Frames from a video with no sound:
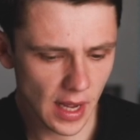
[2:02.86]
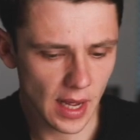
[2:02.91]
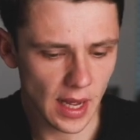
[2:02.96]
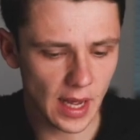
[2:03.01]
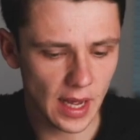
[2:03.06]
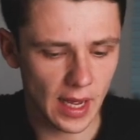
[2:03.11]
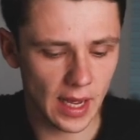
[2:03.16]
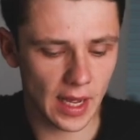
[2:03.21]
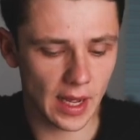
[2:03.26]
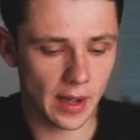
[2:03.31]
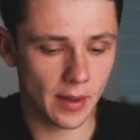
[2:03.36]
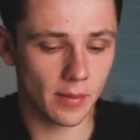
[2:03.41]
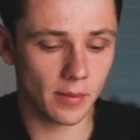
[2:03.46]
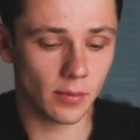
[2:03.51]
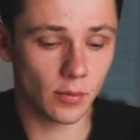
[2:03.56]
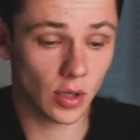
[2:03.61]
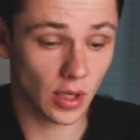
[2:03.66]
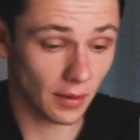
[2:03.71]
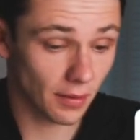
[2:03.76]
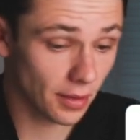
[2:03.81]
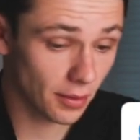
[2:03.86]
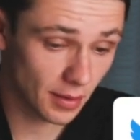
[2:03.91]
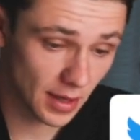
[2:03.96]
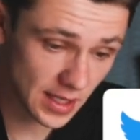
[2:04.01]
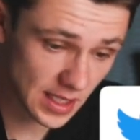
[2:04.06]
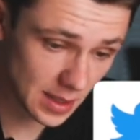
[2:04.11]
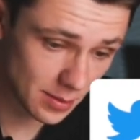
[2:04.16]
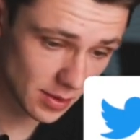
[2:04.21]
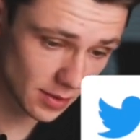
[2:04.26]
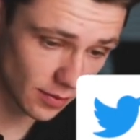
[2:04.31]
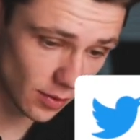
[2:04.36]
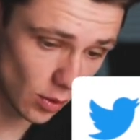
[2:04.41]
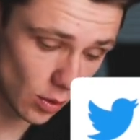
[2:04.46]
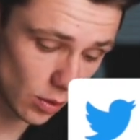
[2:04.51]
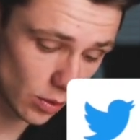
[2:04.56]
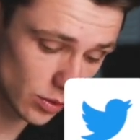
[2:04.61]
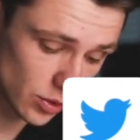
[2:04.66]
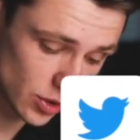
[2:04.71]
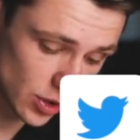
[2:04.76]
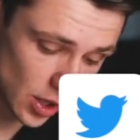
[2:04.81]
we're going to have 3 teams of
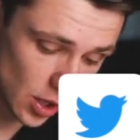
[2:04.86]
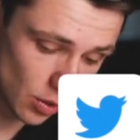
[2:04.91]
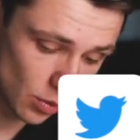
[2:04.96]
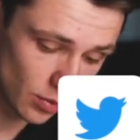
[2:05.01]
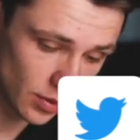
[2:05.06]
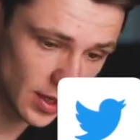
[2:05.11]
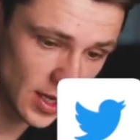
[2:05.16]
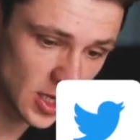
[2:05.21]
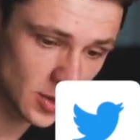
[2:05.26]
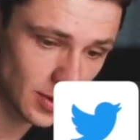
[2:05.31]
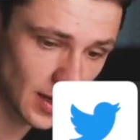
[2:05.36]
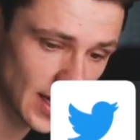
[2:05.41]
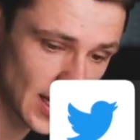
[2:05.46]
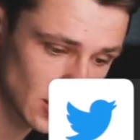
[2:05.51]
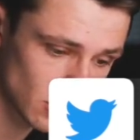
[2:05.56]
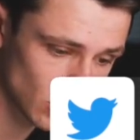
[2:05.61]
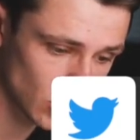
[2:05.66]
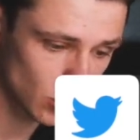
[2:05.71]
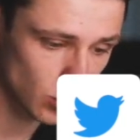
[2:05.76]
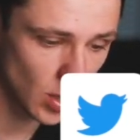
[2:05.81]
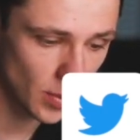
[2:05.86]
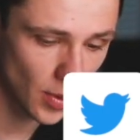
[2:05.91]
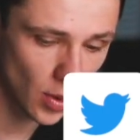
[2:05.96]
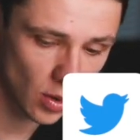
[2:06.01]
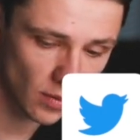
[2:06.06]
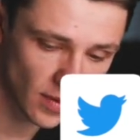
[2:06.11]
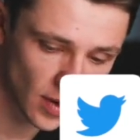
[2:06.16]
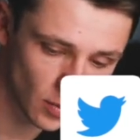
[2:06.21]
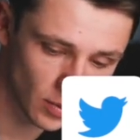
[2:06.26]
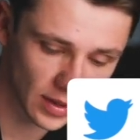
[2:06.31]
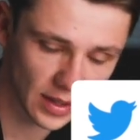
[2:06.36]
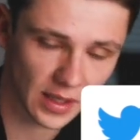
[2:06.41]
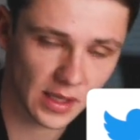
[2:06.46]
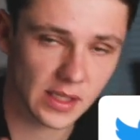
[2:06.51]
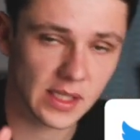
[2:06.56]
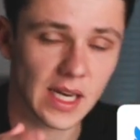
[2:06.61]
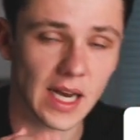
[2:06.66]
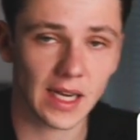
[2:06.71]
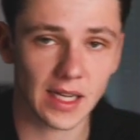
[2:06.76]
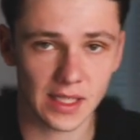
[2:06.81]
4. So these players will swap over with an
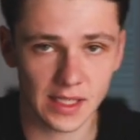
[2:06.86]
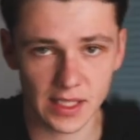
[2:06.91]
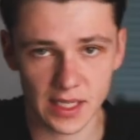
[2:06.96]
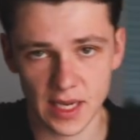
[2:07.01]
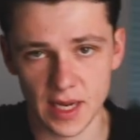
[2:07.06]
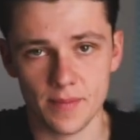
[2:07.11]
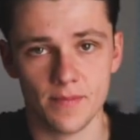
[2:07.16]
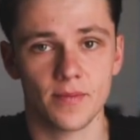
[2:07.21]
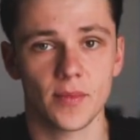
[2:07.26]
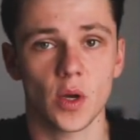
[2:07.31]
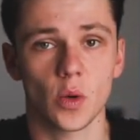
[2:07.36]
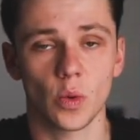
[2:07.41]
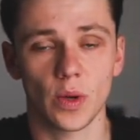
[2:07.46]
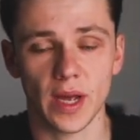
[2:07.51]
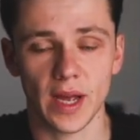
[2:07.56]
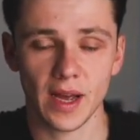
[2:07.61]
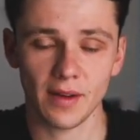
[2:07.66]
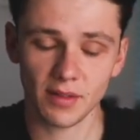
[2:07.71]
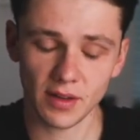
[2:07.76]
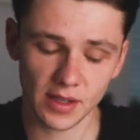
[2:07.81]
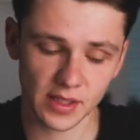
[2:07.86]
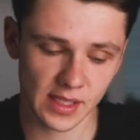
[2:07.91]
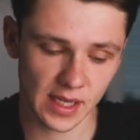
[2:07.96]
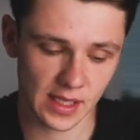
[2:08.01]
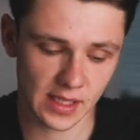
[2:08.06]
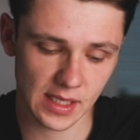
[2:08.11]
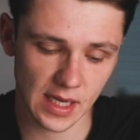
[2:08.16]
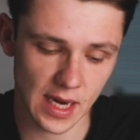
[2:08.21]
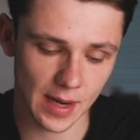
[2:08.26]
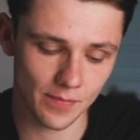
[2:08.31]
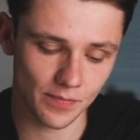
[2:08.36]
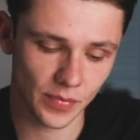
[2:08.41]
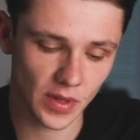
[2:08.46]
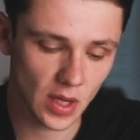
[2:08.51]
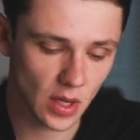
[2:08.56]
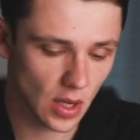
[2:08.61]
attacking team, okay, after a set time.